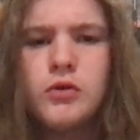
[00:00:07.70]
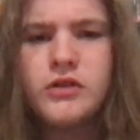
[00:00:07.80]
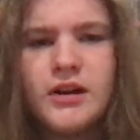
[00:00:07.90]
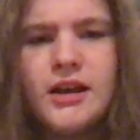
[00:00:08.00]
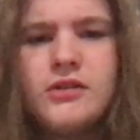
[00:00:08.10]

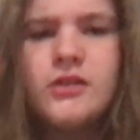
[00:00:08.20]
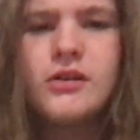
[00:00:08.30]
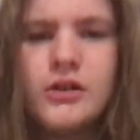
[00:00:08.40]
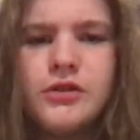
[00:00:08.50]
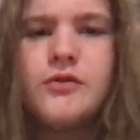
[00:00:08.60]
today's
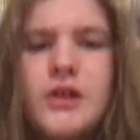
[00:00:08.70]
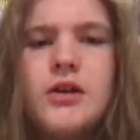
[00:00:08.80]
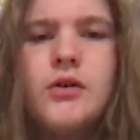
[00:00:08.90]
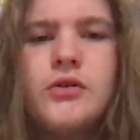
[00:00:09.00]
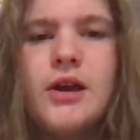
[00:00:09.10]
discussion
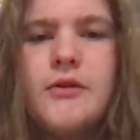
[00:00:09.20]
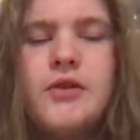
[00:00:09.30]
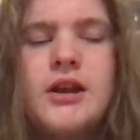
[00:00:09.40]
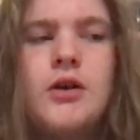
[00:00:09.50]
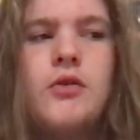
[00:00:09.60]
video is a
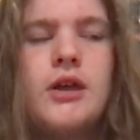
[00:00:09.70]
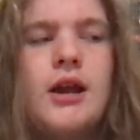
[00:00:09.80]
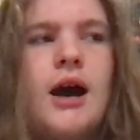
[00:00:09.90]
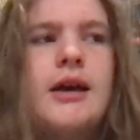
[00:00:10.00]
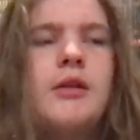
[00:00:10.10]
video that
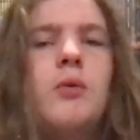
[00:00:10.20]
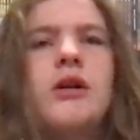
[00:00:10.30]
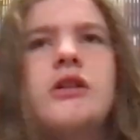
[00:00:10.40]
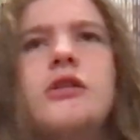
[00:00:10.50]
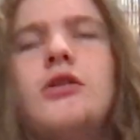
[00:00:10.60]
I had
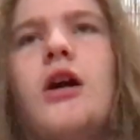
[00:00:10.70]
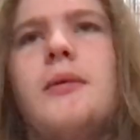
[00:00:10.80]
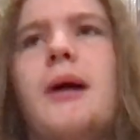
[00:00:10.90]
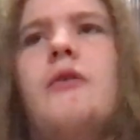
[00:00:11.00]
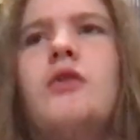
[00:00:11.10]
wanted to talk
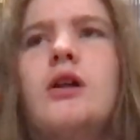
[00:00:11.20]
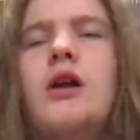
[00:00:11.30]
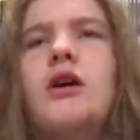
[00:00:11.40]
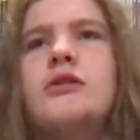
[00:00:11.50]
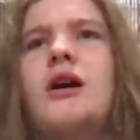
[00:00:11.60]
about for a
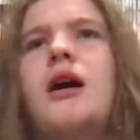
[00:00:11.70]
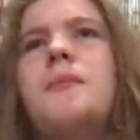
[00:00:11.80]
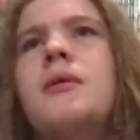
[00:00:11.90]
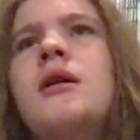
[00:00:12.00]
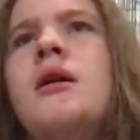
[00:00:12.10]
long time.